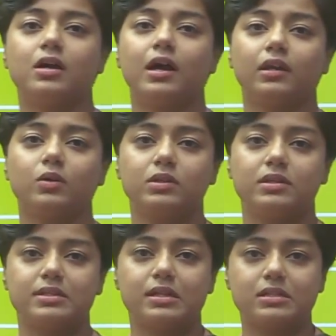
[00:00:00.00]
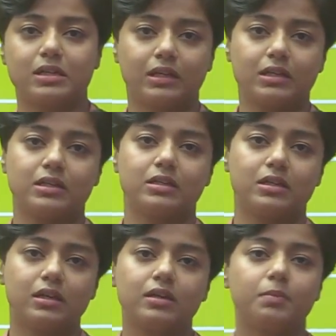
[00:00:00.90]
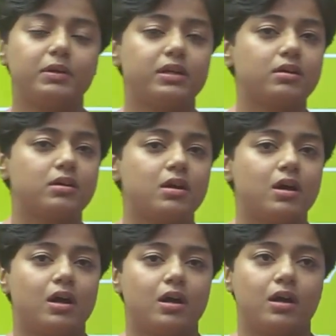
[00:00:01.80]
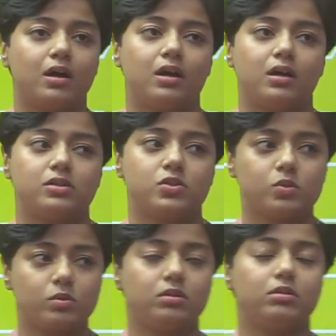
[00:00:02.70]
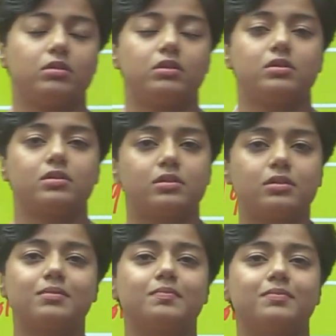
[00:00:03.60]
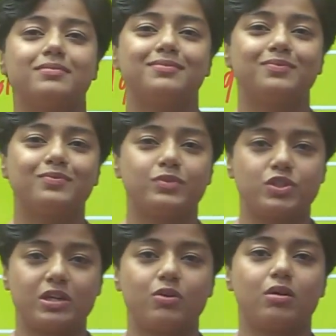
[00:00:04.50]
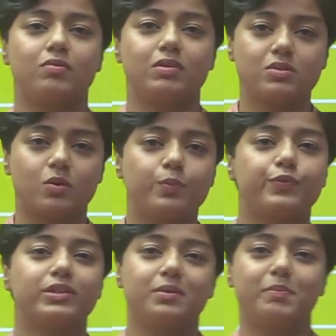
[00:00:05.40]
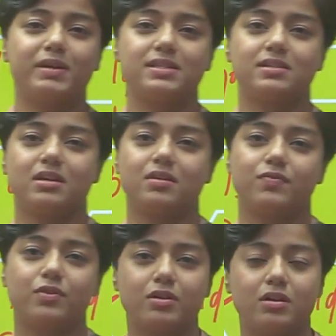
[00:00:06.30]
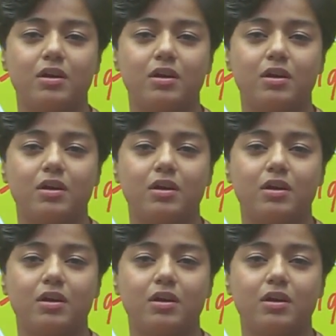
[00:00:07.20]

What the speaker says: I know the results are getting delayed, but soon we shall always hope for the best and for